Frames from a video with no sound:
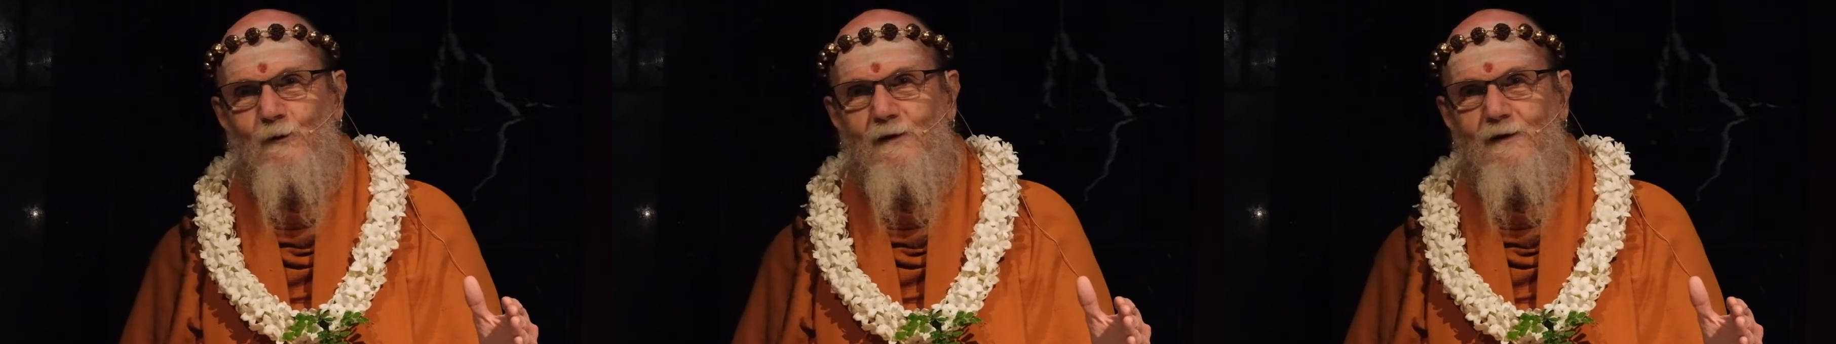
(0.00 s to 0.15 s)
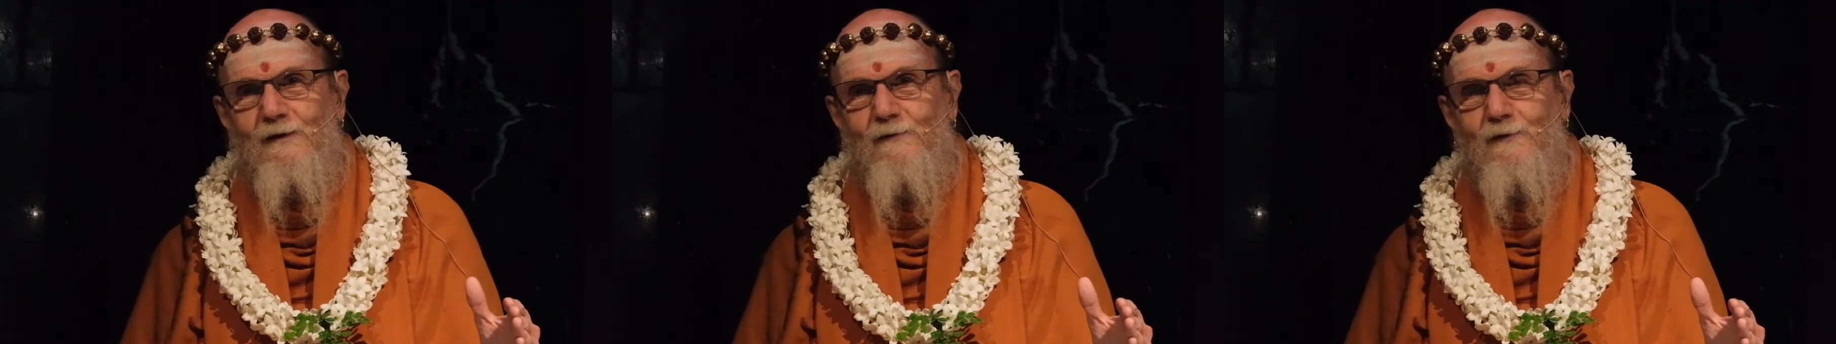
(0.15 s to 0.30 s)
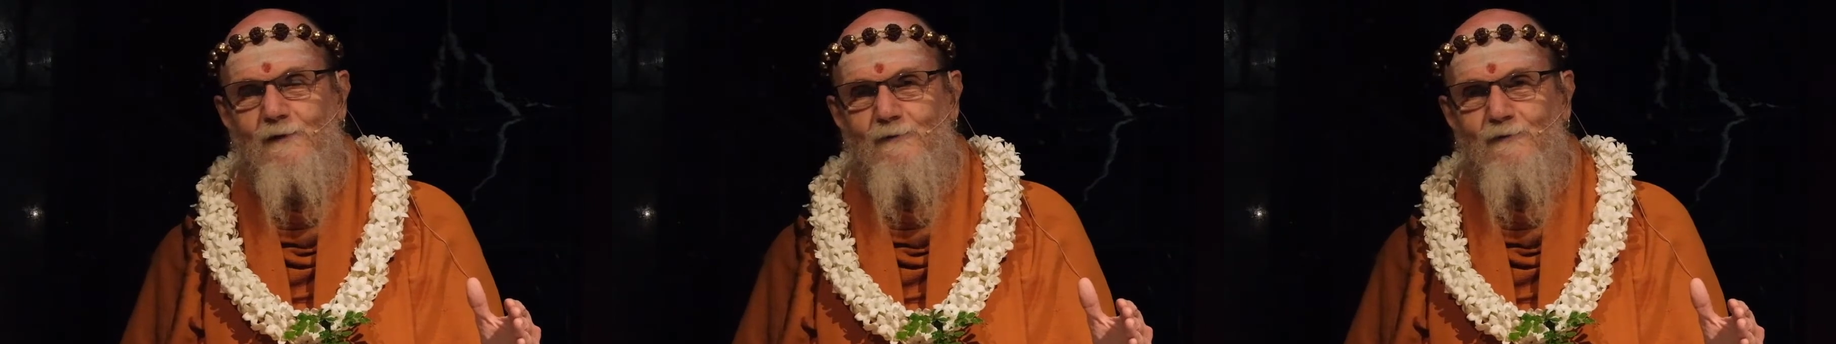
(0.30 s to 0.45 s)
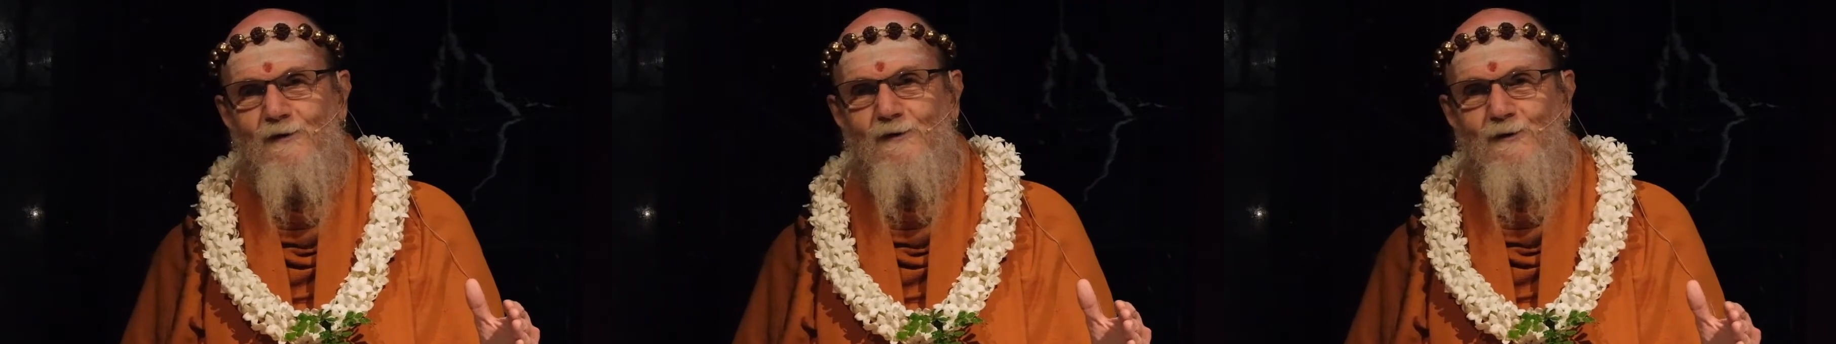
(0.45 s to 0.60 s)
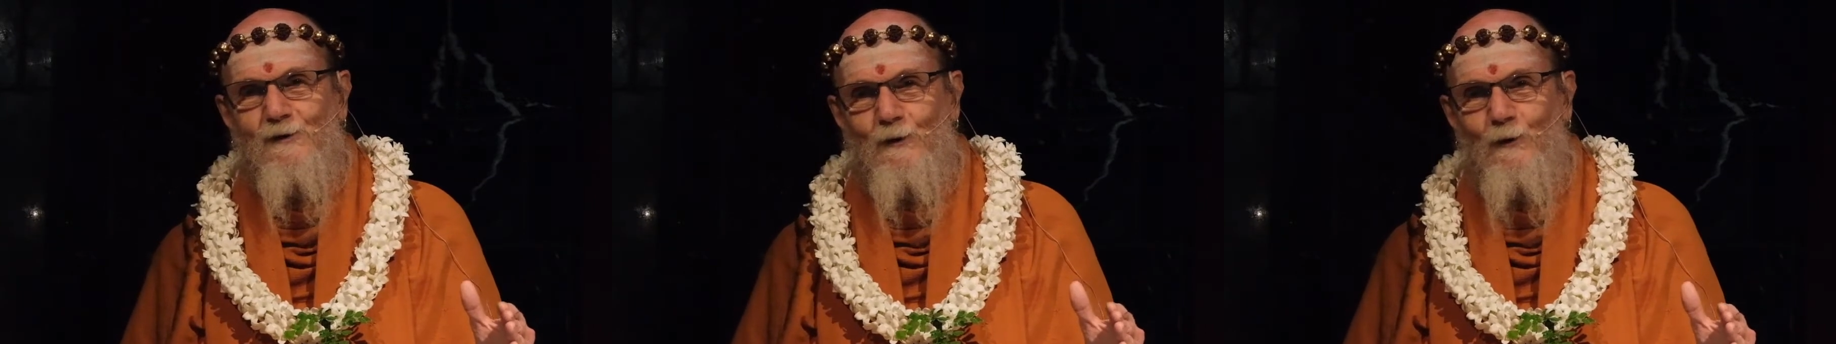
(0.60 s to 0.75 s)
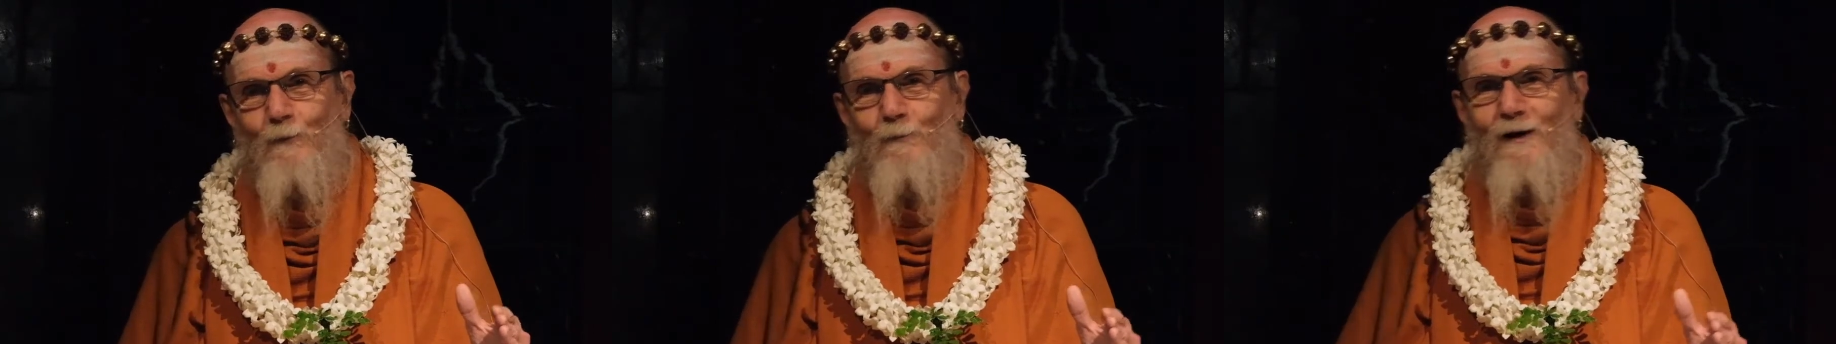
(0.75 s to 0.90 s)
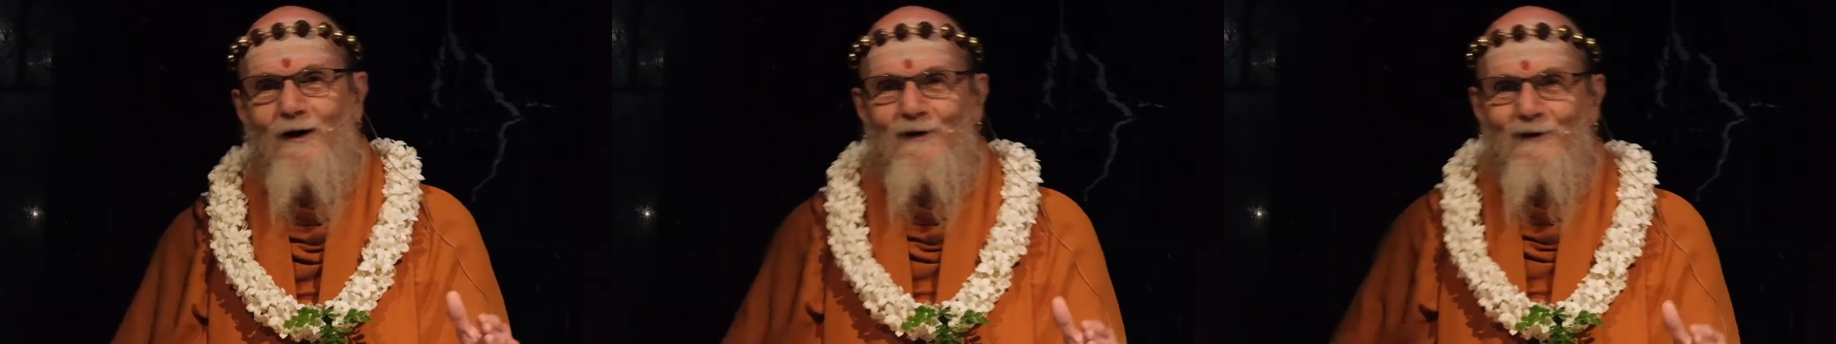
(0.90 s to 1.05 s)
leave the
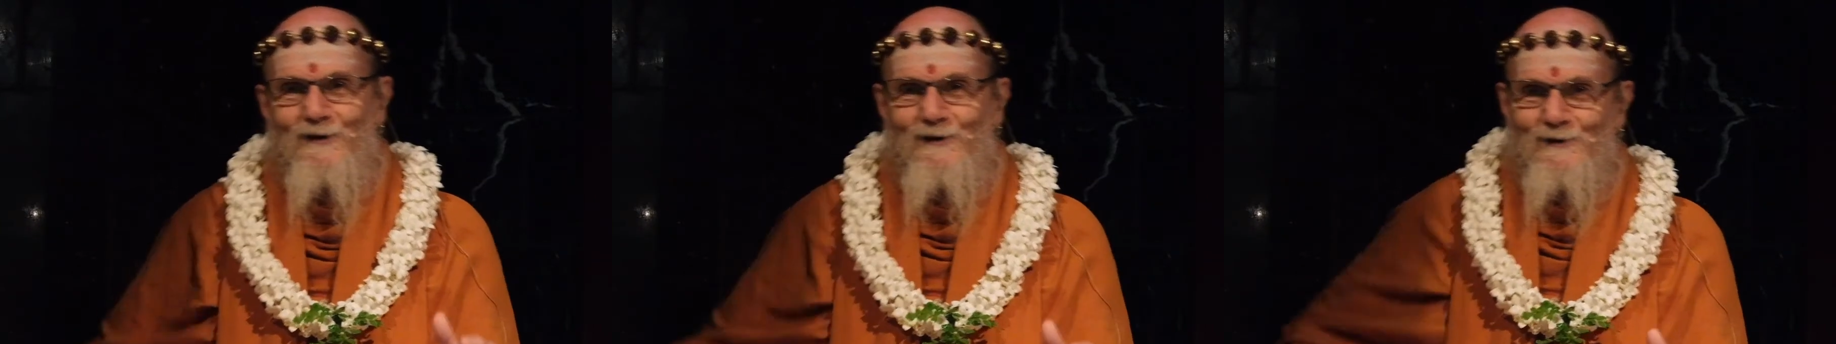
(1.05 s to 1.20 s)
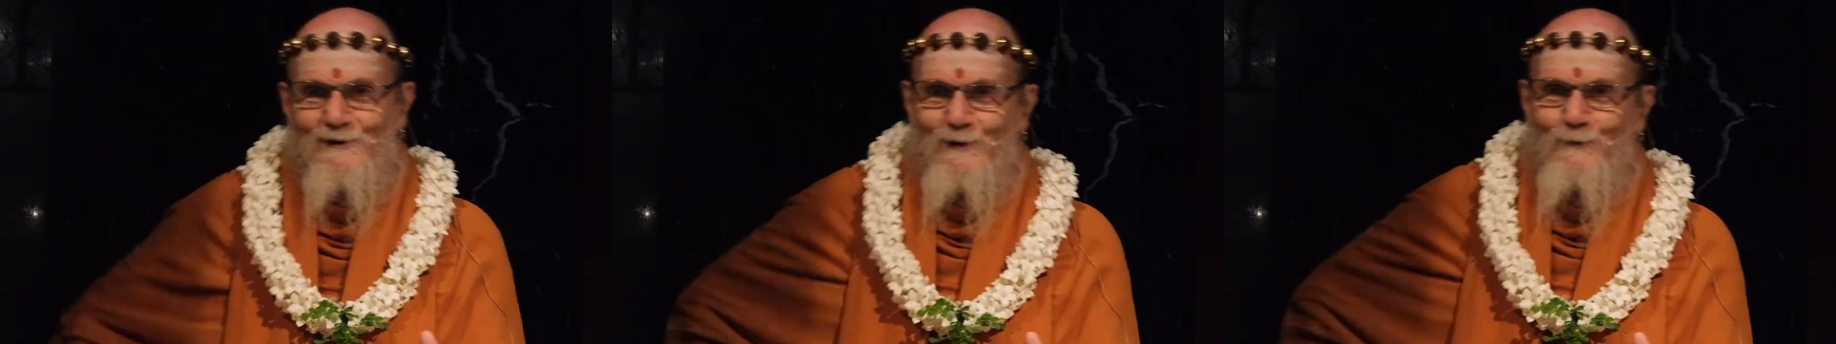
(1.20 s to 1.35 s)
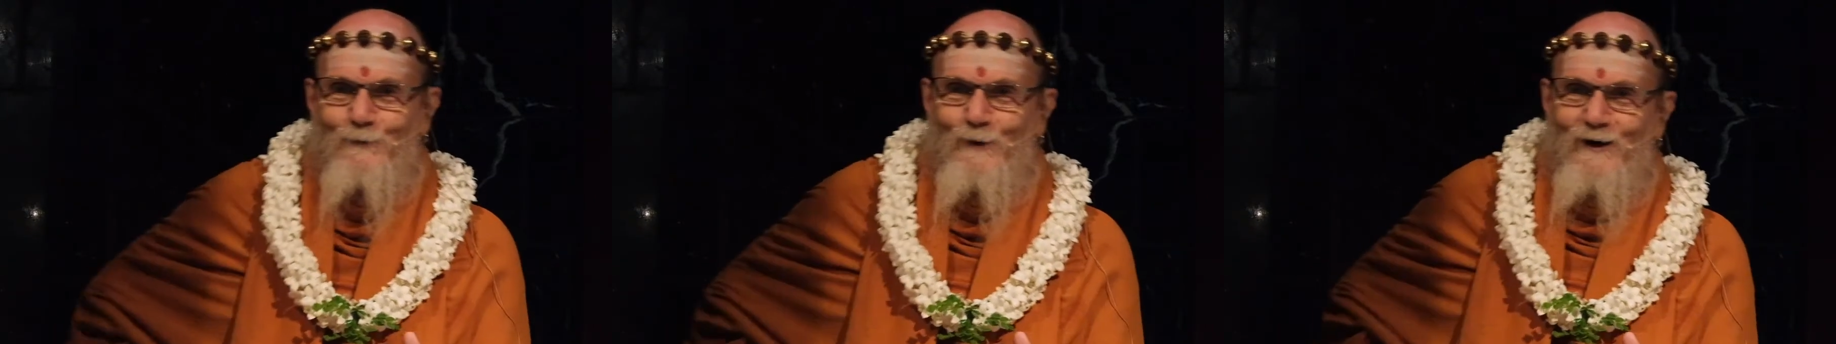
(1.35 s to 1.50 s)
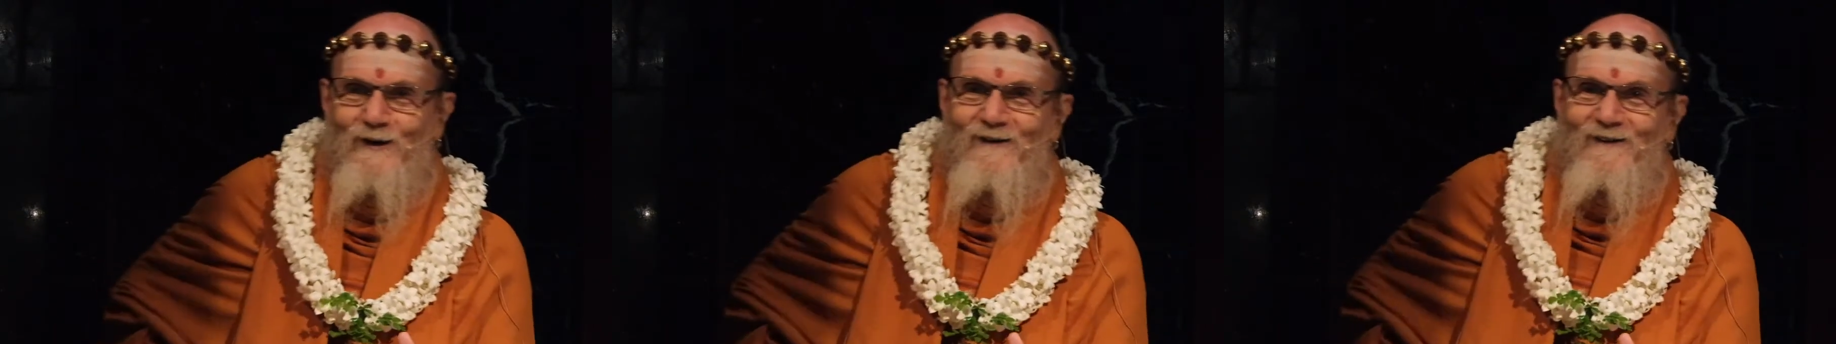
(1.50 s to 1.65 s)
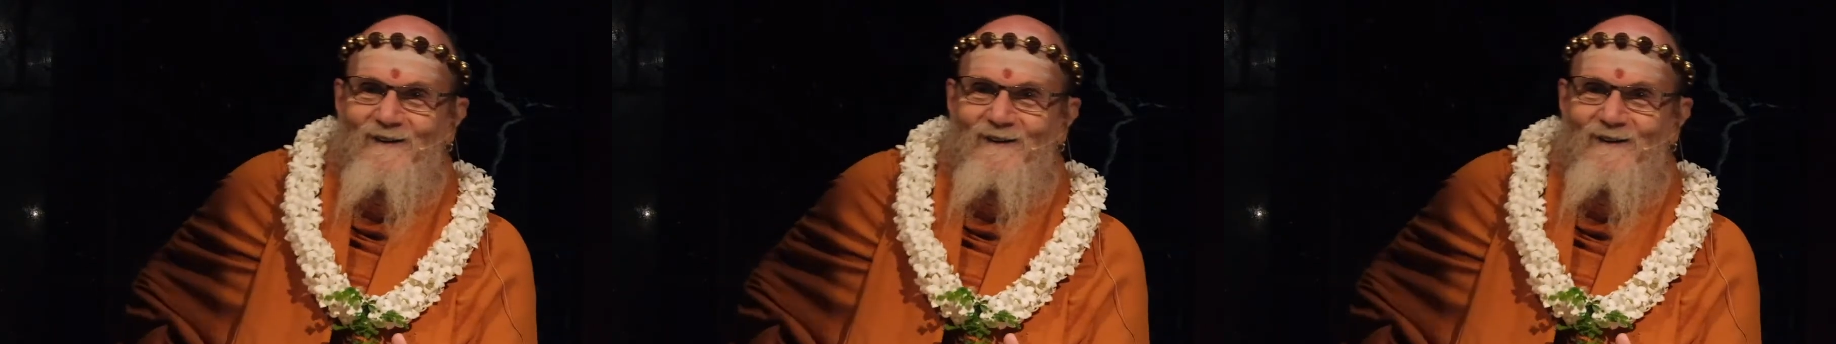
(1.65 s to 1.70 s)
physical body somewhere.